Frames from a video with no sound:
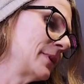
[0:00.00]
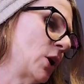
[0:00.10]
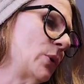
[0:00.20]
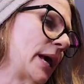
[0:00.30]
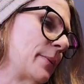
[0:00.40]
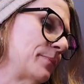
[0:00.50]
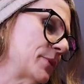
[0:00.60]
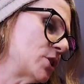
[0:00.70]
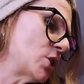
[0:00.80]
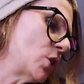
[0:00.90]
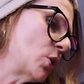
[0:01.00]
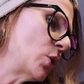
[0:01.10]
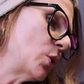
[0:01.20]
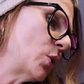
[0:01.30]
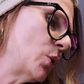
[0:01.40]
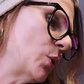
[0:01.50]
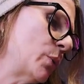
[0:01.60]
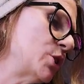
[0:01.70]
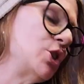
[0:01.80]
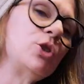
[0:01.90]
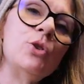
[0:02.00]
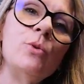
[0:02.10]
Okay, so what would you do?